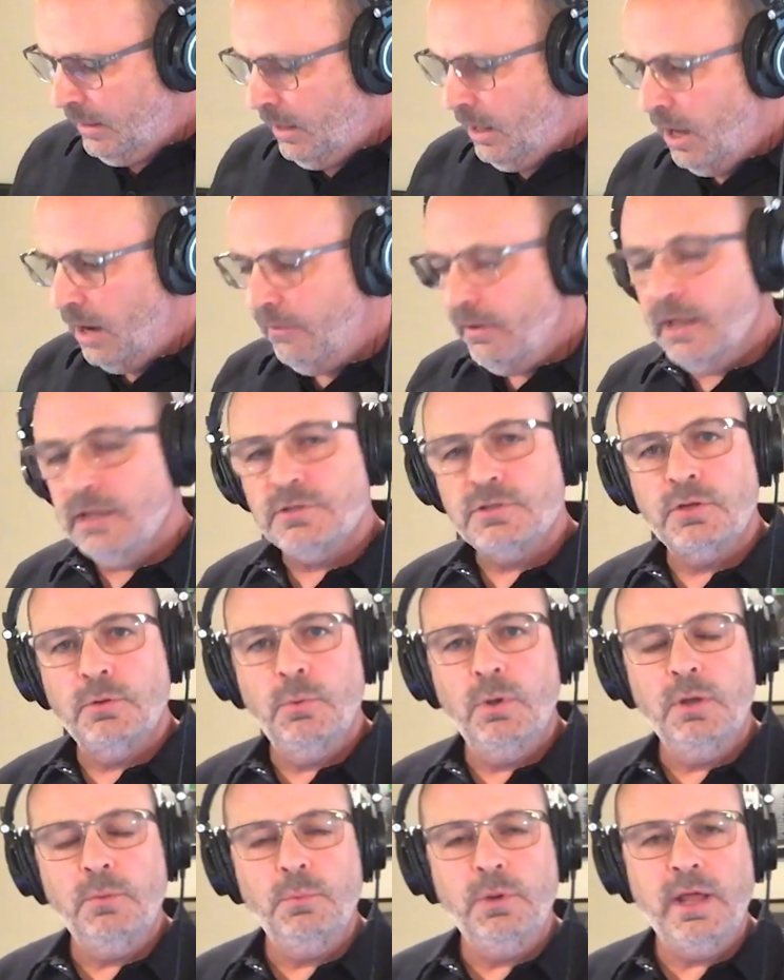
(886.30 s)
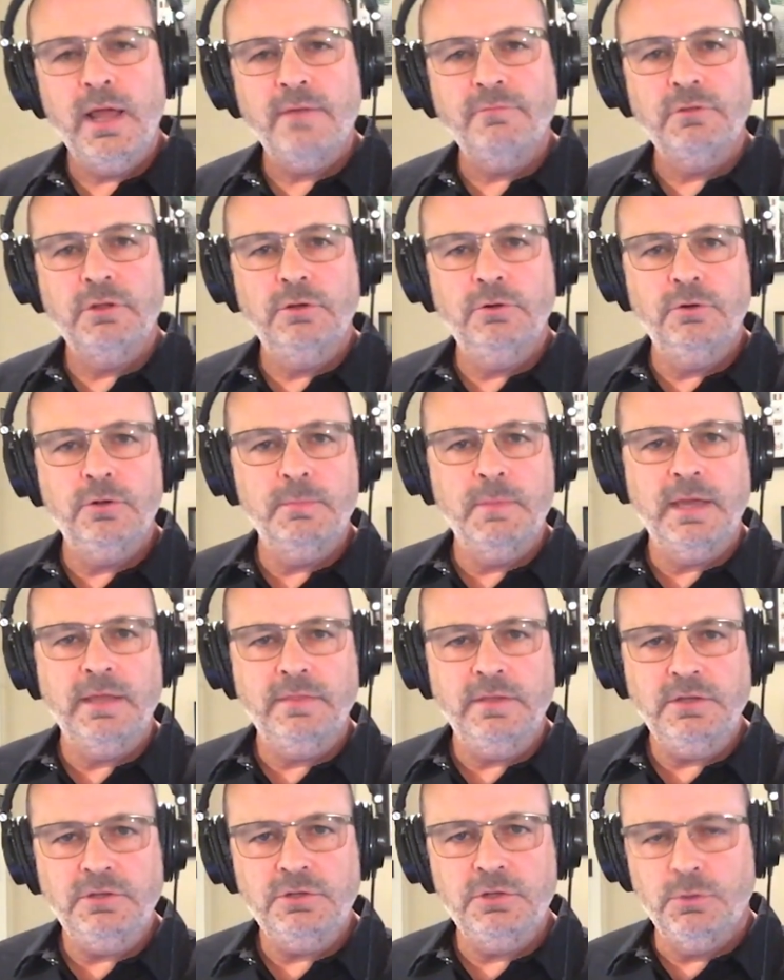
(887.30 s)
All right, so what did we have to do to make
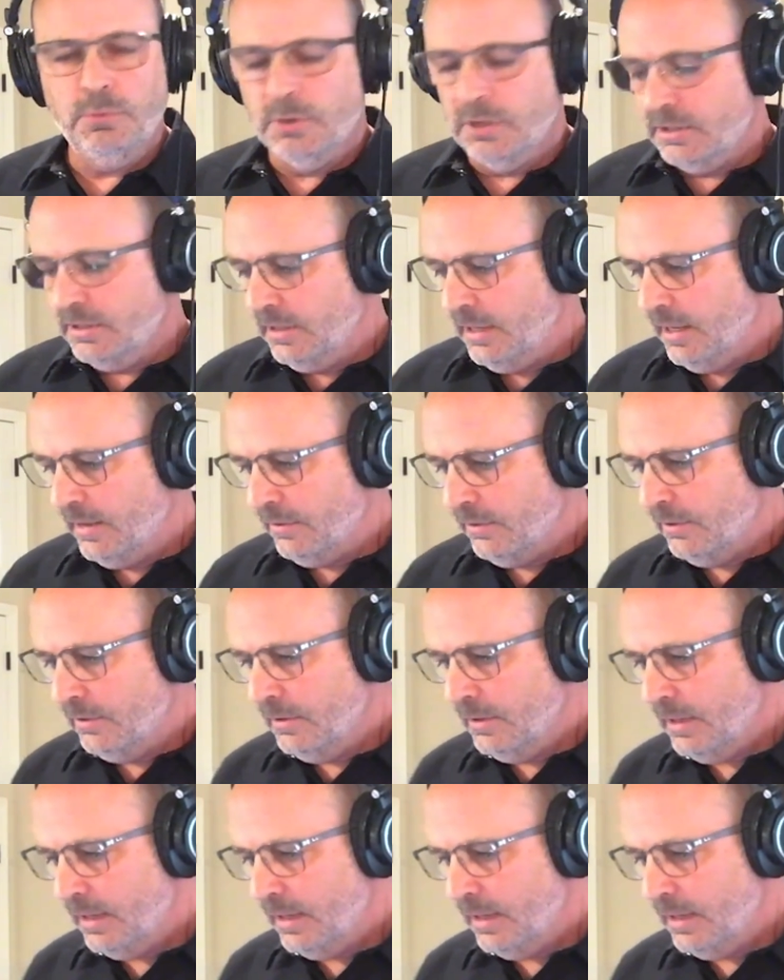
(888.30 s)
these 2 work together?